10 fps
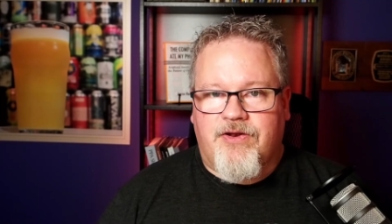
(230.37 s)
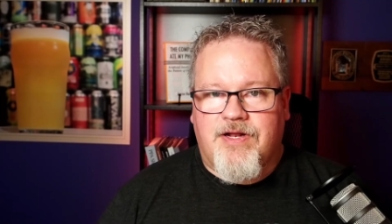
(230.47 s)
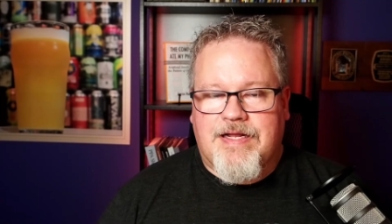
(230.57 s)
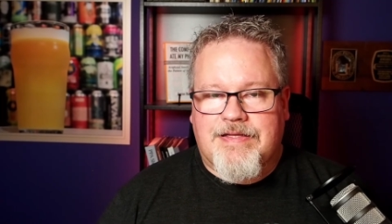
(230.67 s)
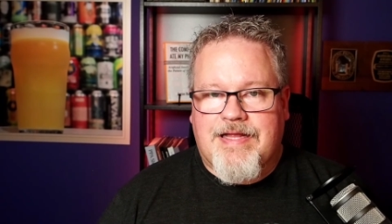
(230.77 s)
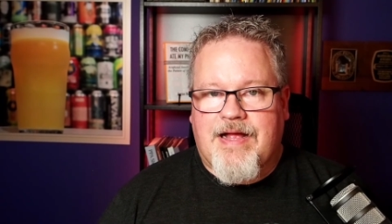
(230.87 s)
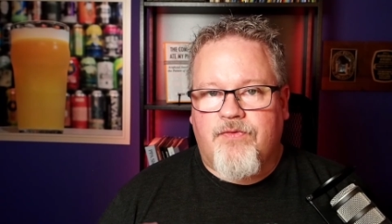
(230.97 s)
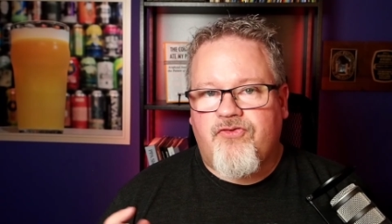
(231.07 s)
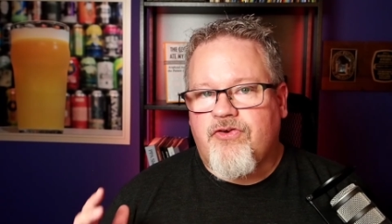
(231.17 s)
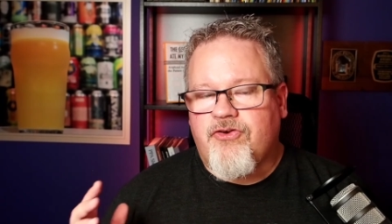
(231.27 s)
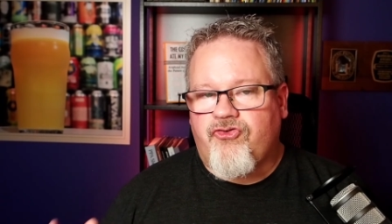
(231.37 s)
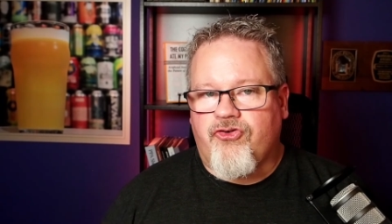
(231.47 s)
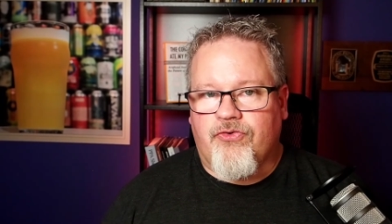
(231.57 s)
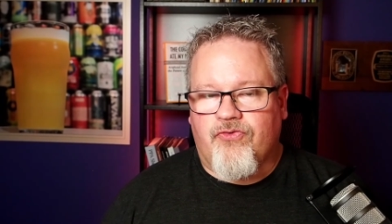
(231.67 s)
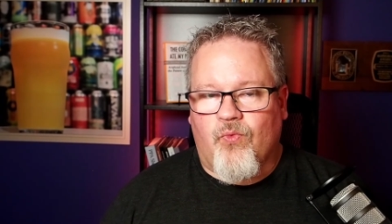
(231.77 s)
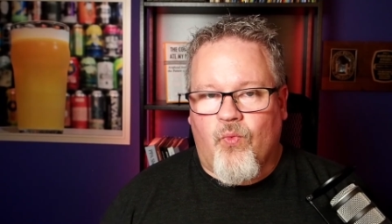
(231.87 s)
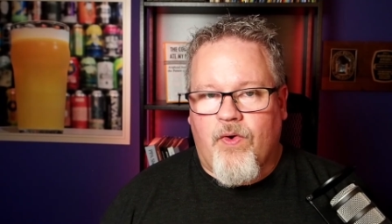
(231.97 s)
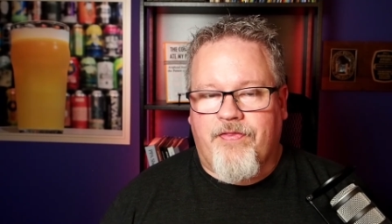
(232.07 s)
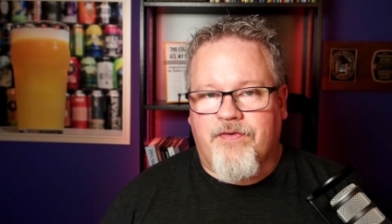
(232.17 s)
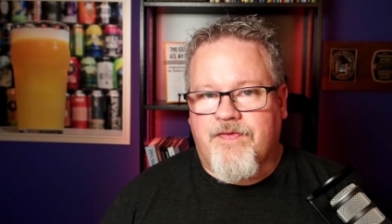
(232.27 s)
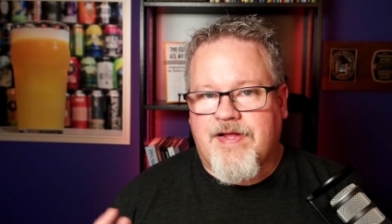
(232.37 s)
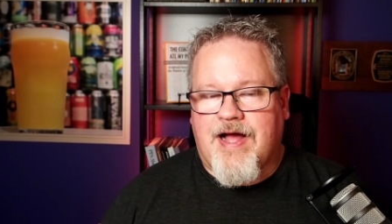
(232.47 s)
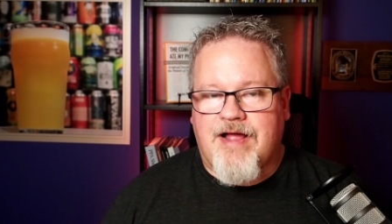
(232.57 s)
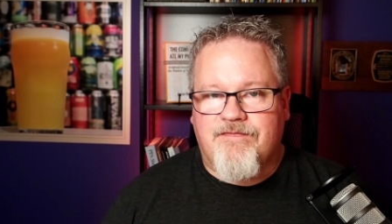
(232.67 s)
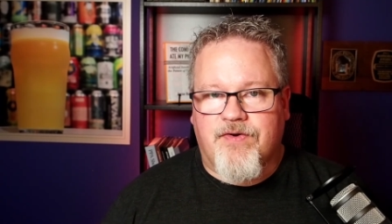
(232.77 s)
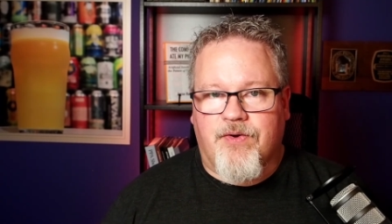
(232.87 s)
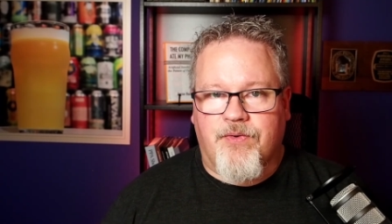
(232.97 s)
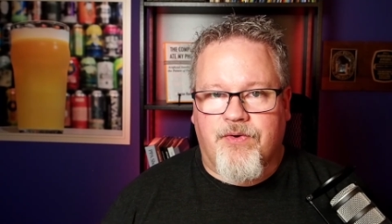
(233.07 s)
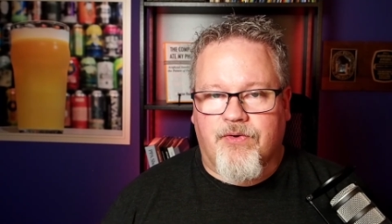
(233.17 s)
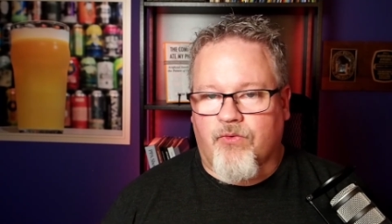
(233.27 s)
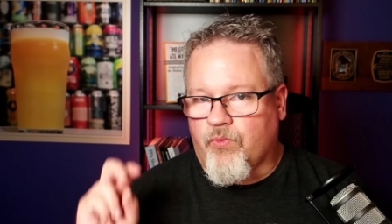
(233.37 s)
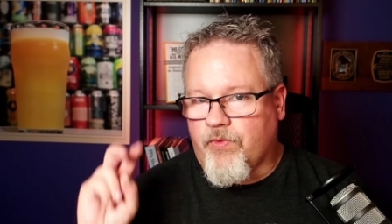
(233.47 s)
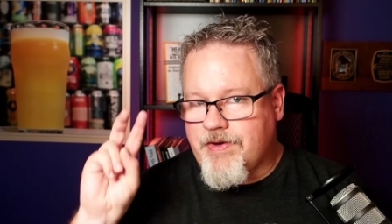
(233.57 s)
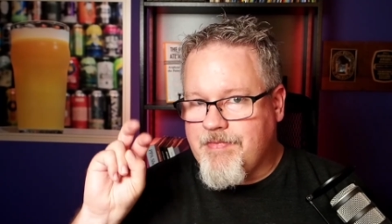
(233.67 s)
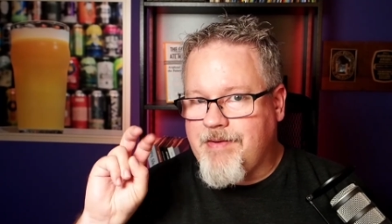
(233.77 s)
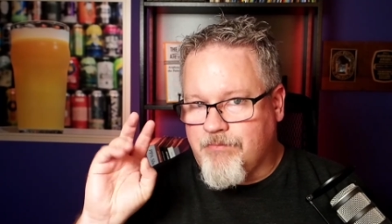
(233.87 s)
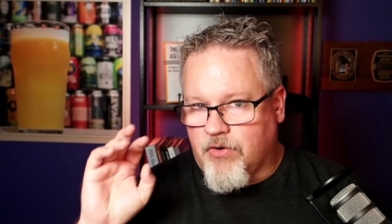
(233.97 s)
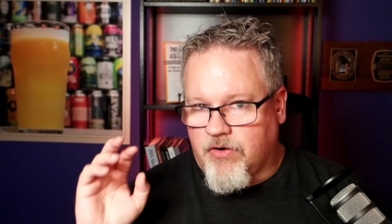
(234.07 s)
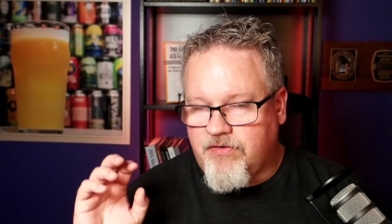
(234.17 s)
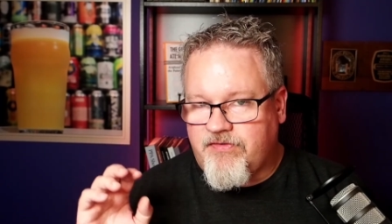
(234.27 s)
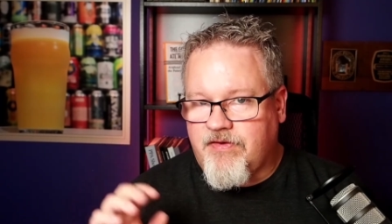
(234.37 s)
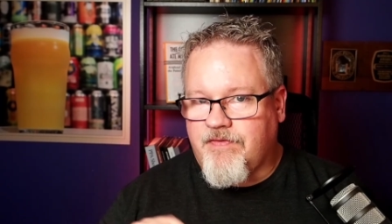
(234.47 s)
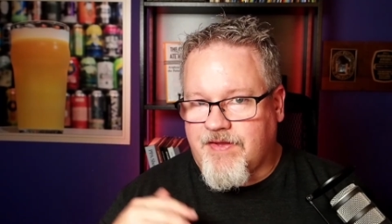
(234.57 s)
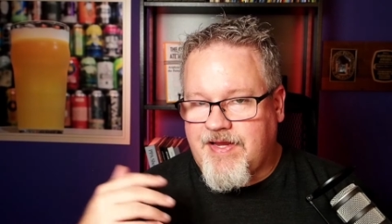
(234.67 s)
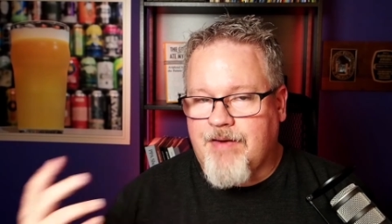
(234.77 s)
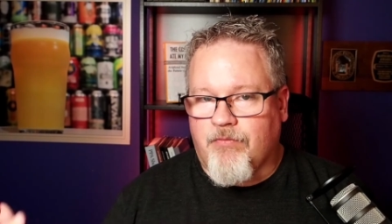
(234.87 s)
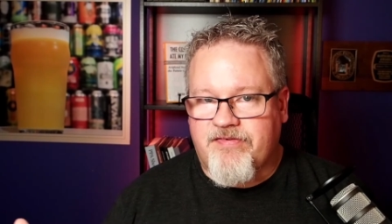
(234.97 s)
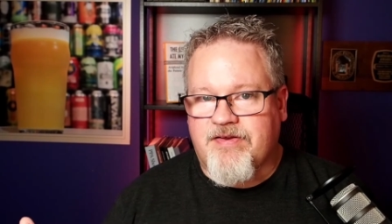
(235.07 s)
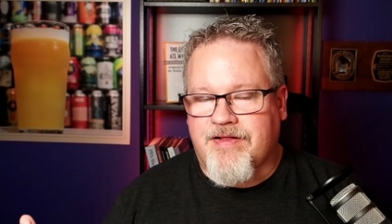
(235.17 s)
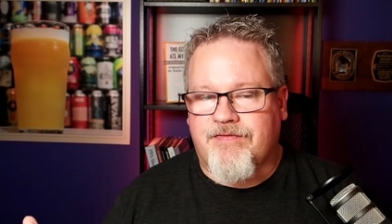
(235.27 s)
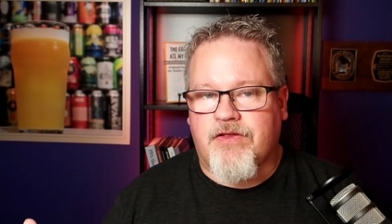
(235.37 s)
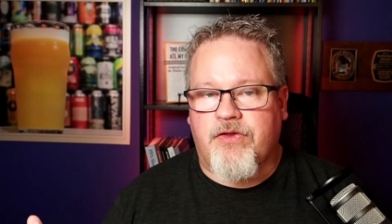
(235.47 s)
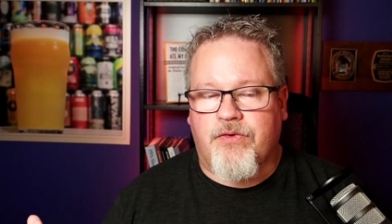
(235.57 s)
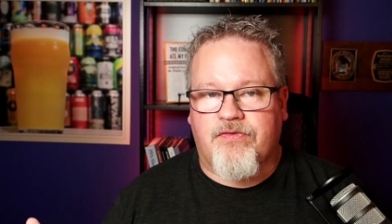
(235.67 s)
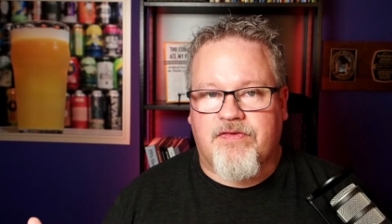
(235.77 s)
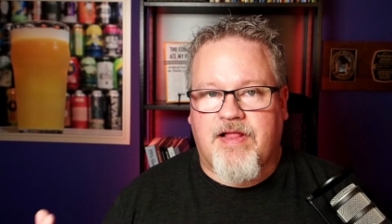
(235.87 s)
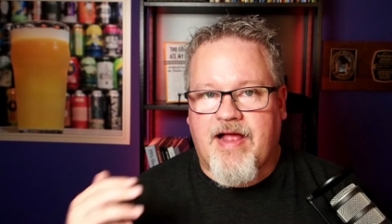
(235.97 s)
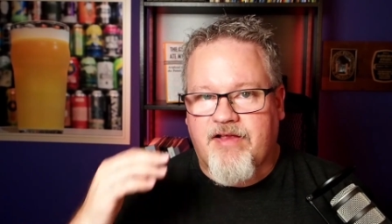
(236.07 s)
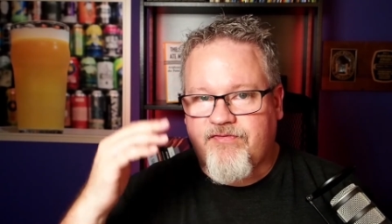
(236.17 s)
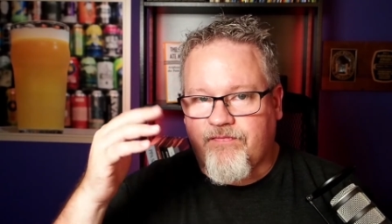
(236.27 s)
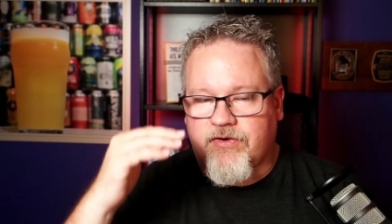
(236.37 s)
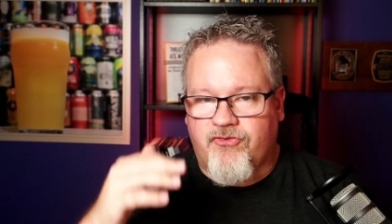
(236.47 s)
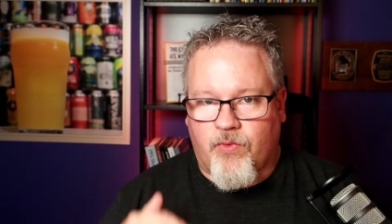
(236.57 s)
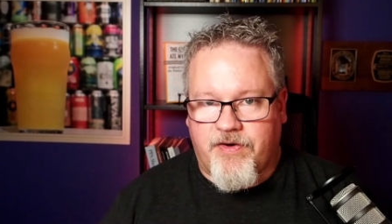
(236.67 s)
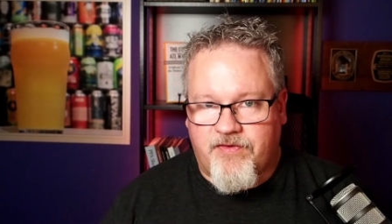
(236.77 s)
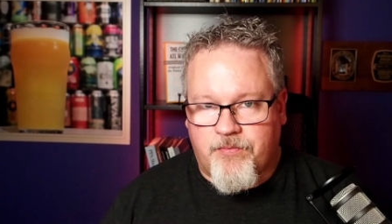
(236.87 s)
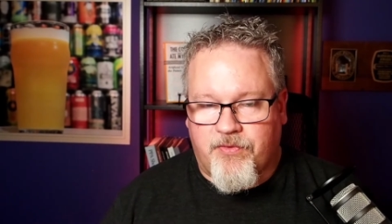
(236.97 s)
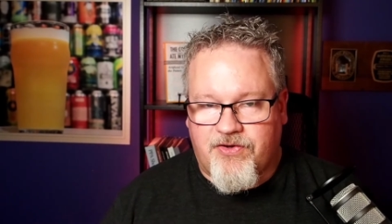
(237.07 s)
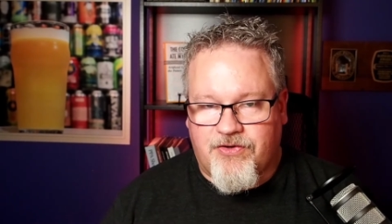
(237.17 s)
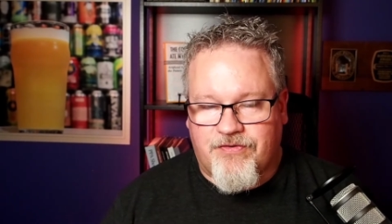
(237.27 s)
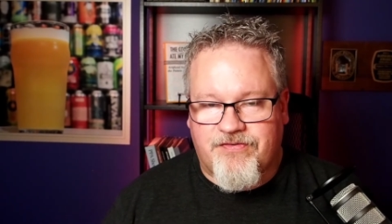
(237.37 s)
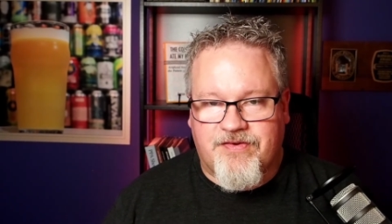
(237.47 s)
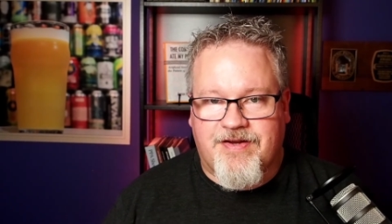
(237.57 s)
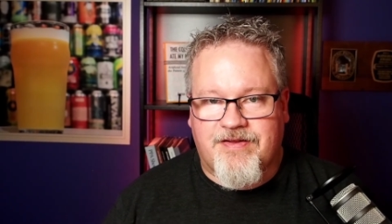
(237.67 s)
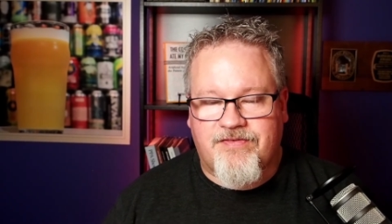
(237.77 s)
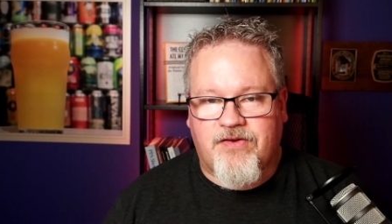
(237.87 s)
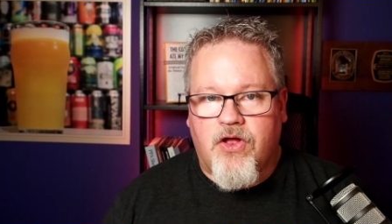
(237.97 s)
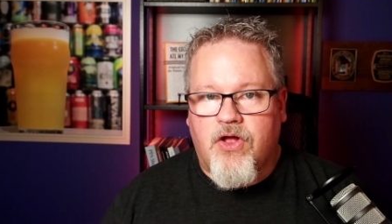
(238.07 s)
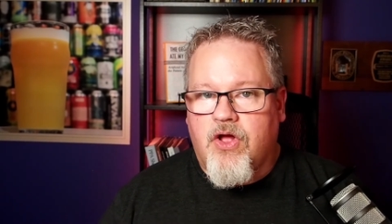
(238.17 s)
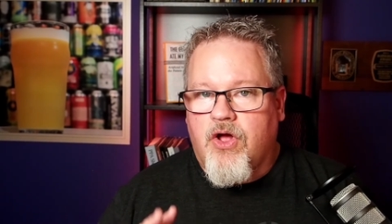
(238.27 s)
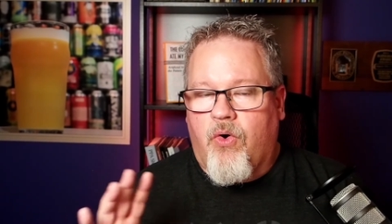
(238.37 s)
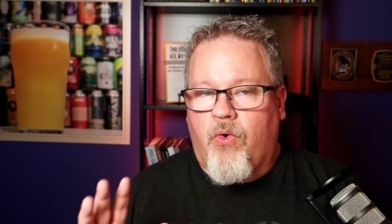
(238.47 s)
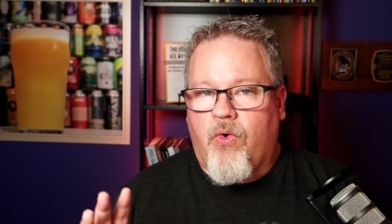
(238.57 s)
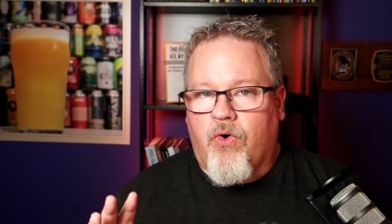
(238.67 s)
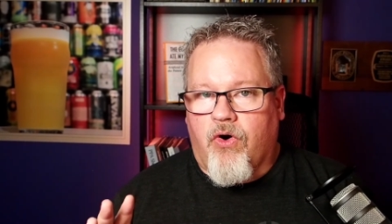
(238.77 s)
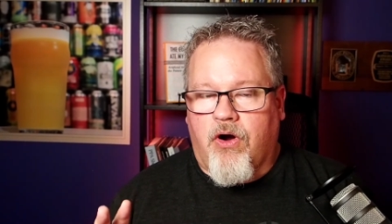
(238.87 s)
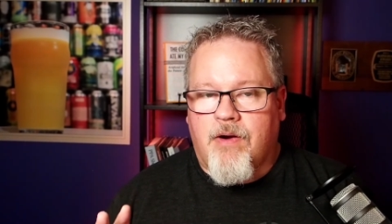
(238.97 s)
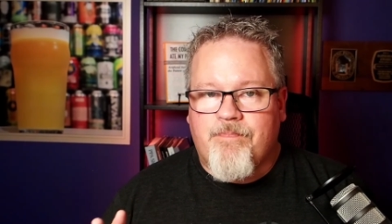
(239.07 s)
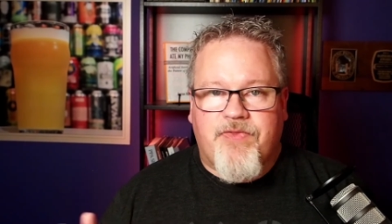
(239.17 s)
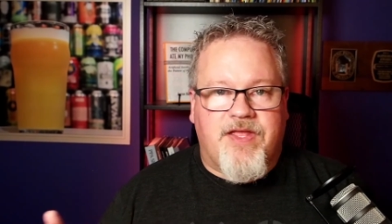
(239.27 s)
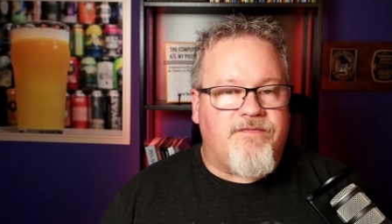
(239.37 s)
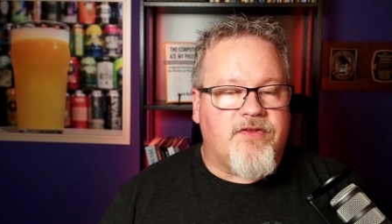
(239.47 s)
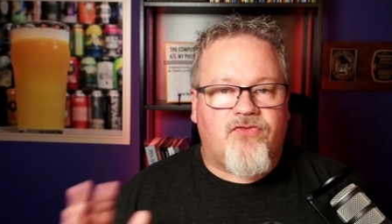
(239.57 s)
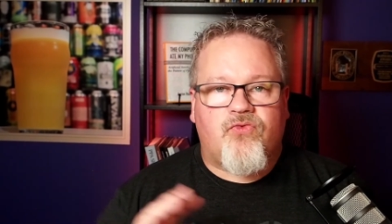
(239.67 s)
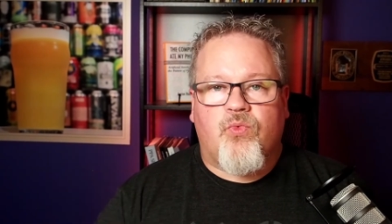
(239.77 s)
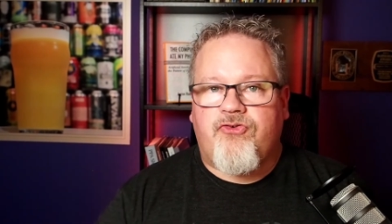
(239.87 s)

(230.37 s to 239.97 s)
allows you to choose whether the iPhone remembers the camera setting that you used last for each one of these particular settings, or if it switches